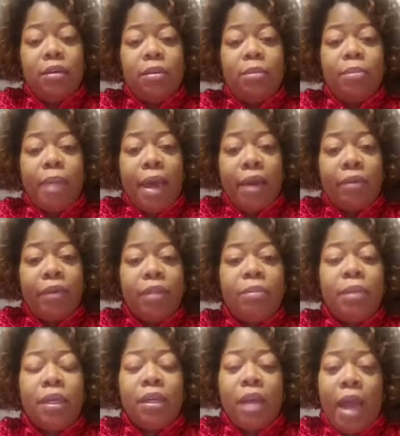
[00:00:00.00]
back with
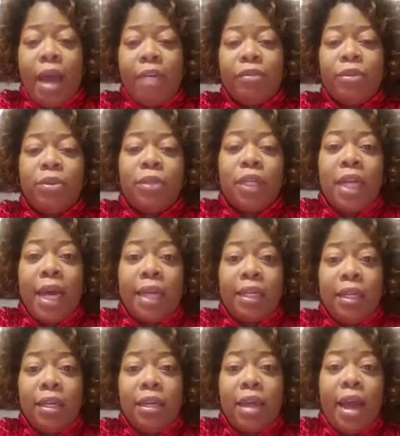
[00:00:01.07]
me and have food, and I
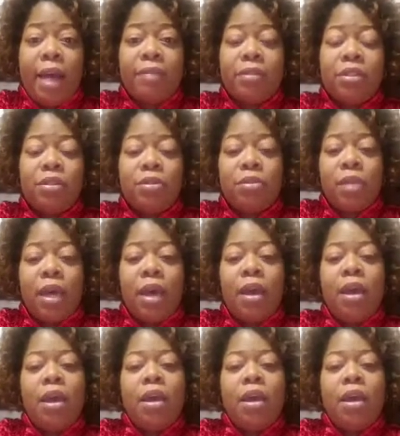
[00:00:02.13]
didn't have to do that.